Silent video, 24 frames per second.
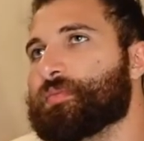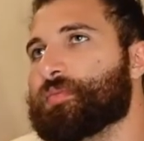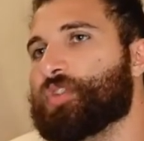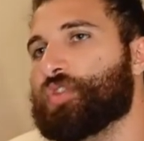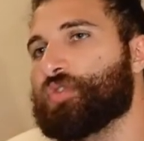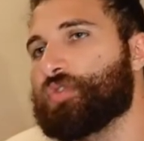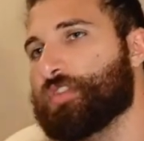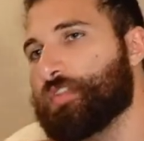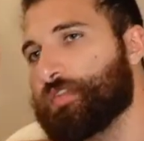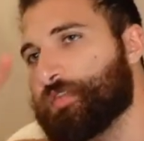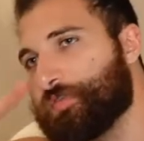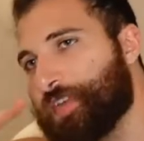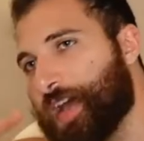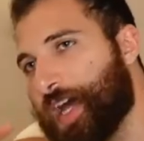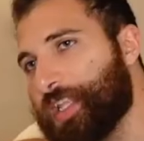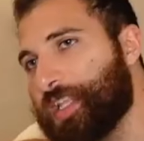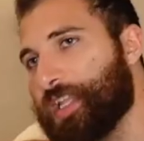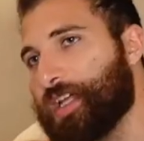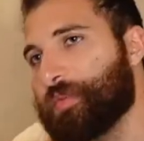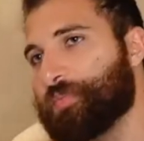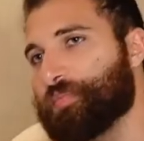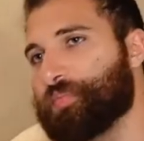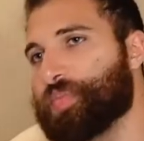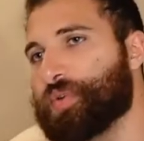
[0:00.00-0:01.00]
to
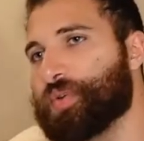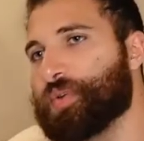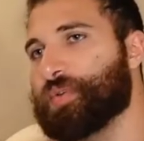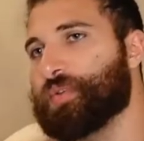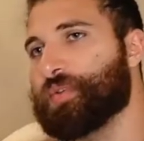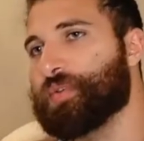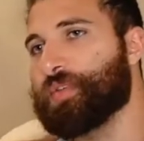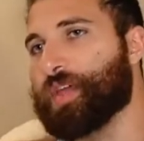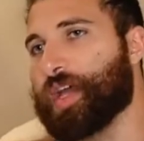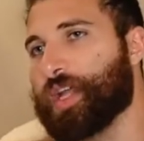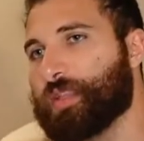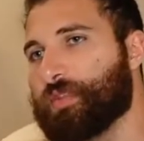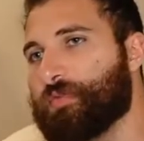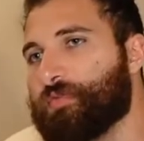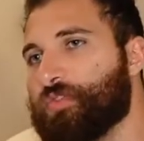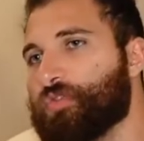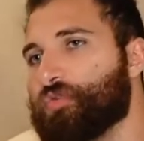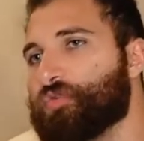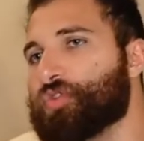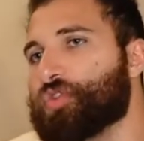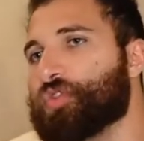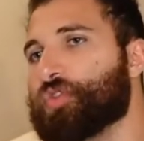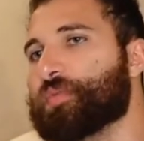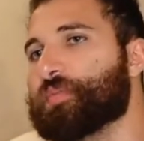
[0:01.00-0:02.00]
develop that
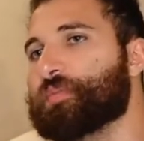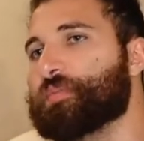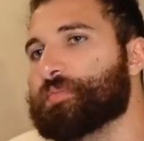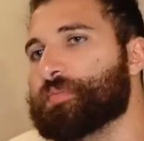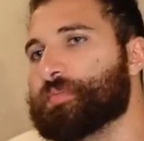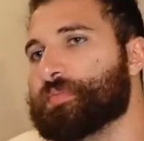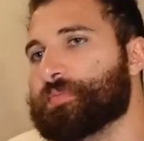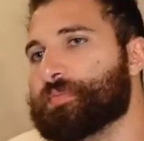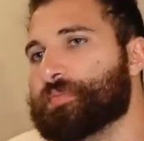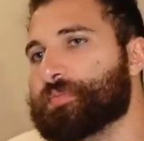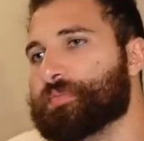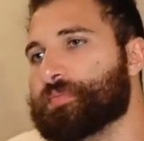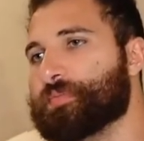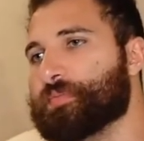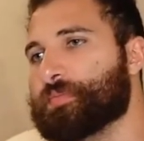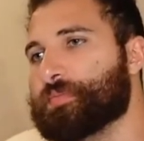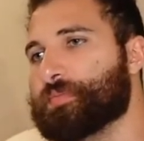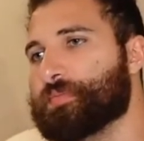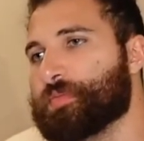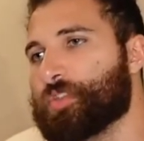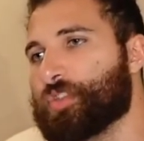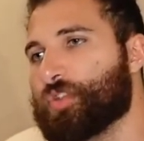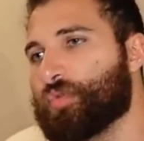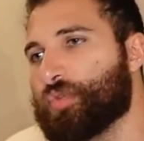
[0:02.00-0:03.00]
future,
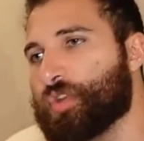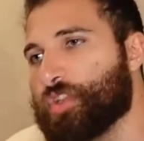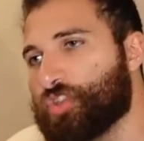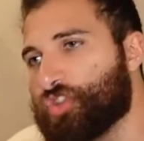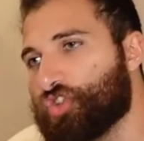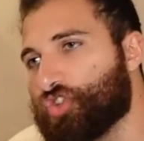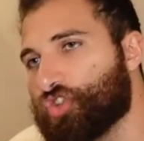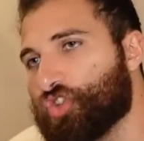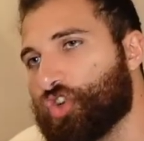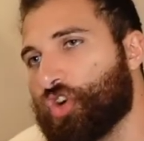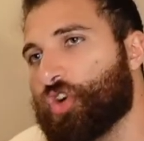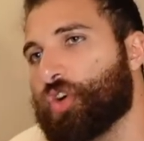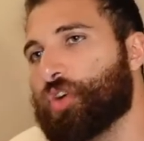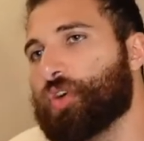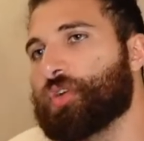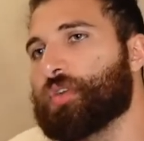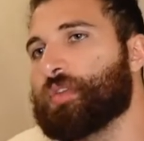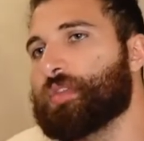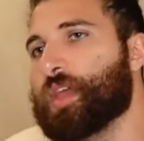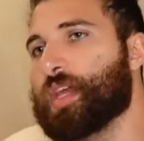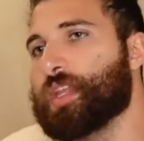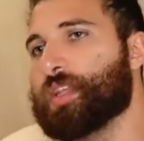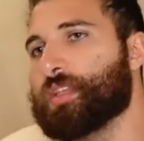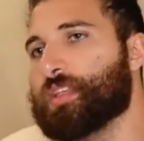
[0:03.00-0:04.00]
to ensure
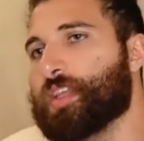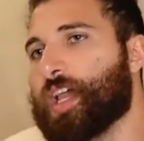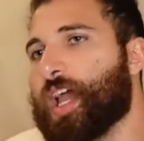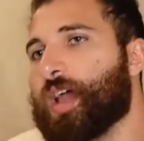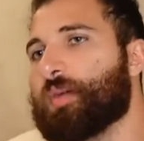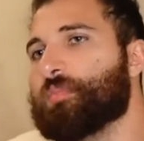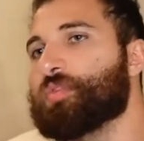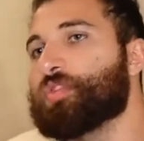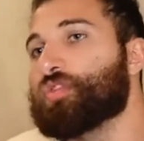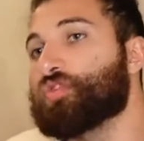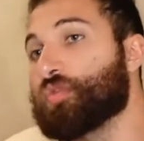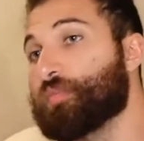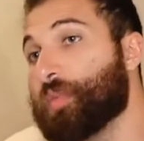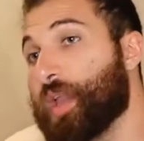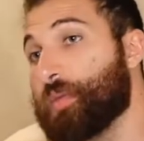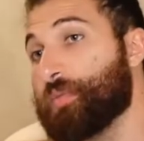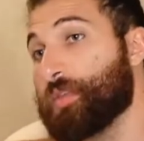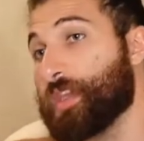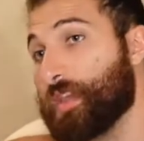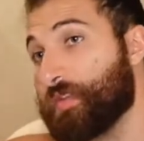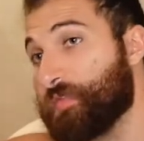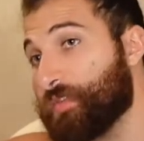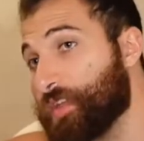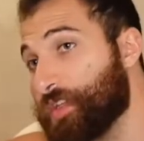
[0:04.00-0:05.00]
that it happens, or
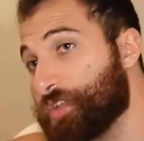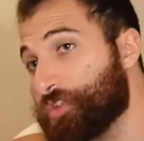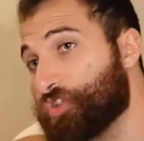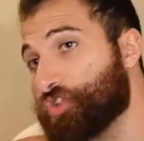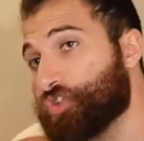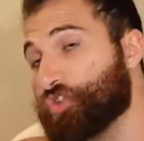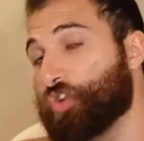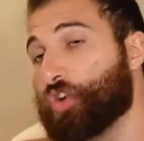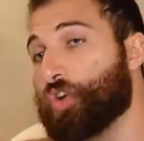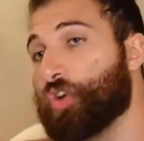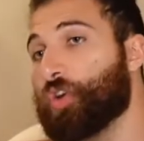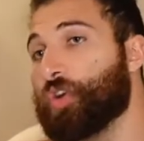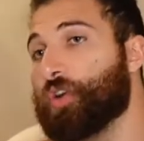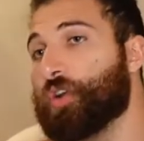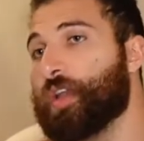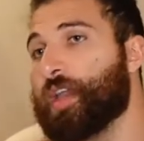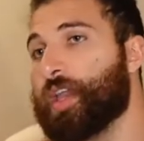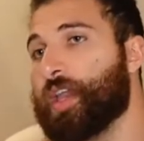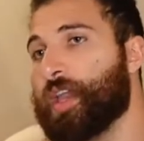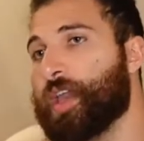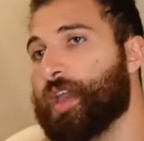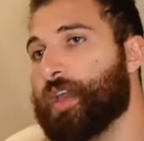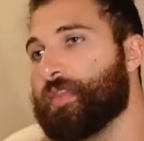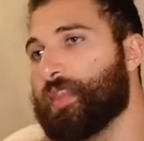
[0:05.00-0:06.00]
maybe even ensure
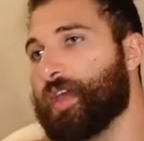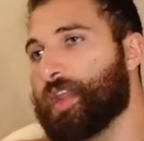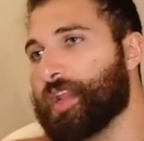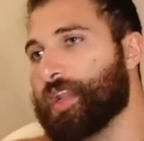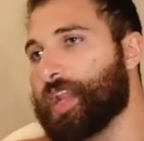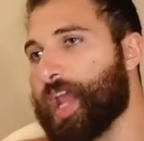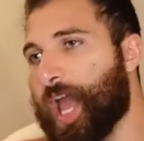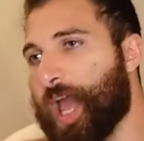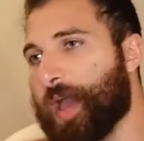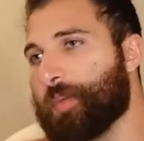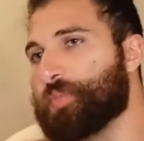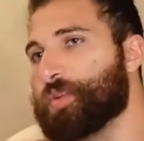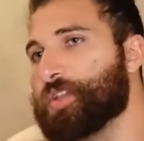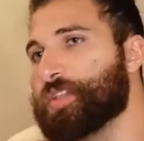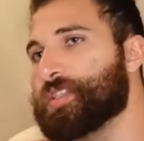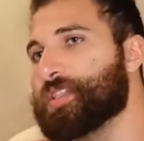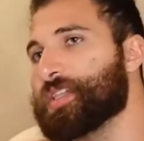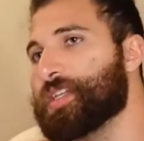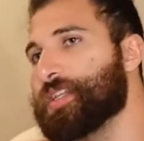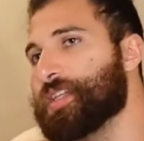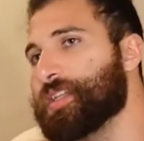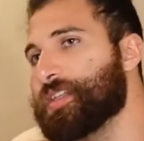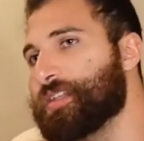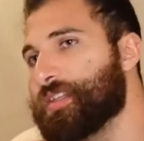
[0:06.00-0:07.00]
that it happens
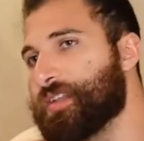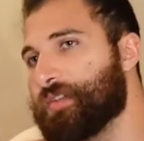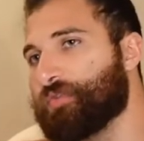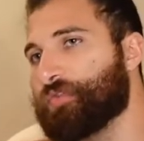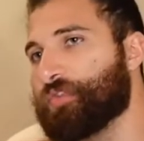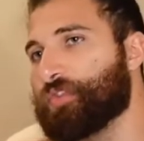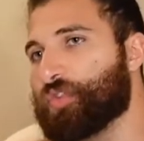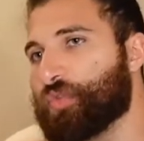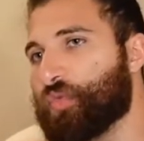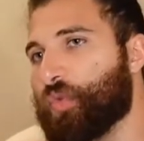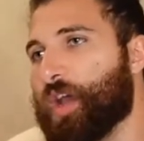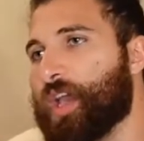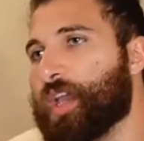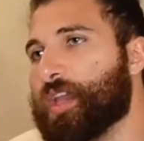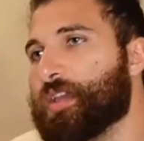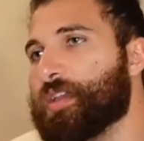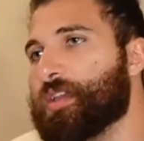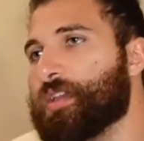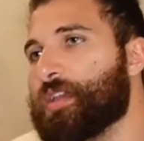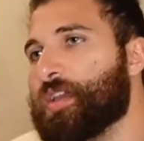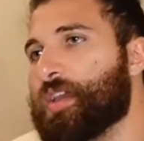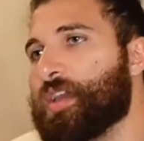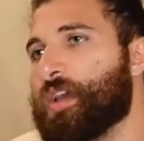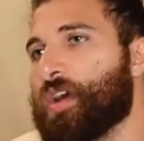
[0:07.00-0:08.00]
in a different way.